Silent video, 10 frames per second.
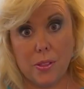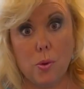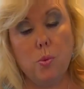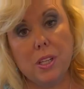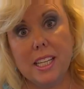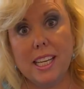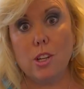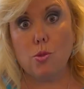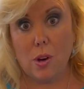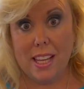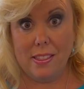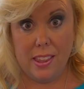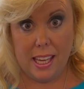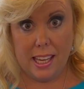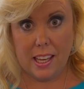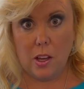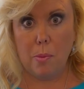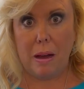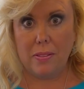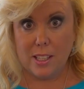the really great thing
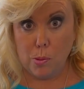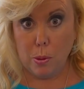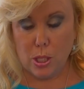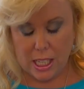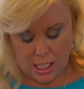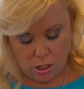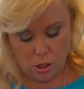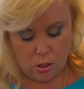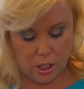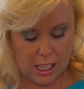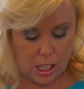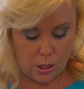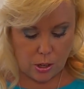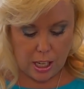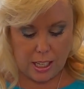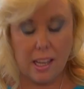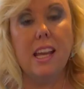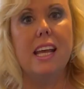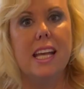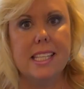about this particular Lean and Green
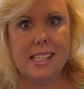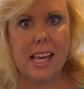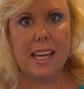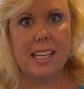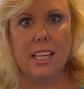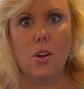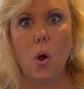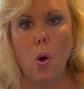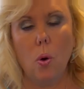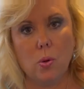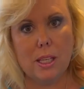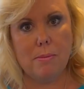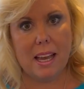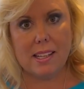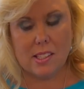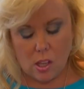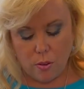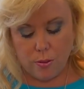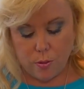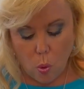is that it only makes
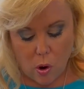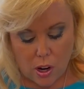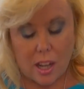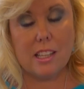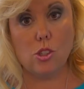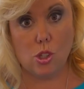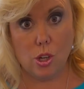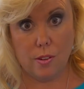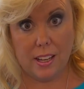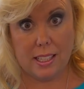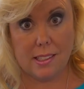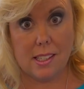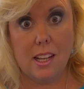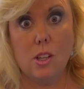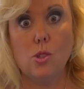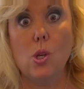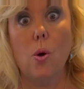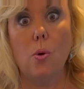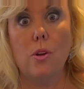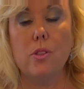4 servings.
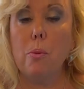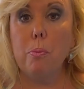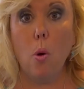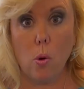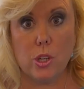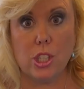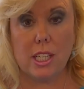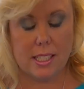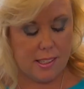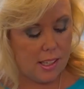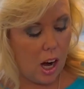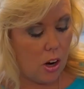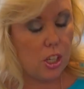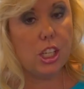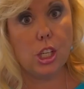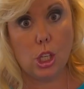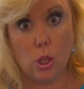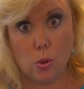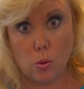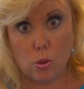So the portions are
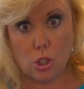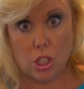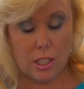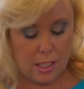huge.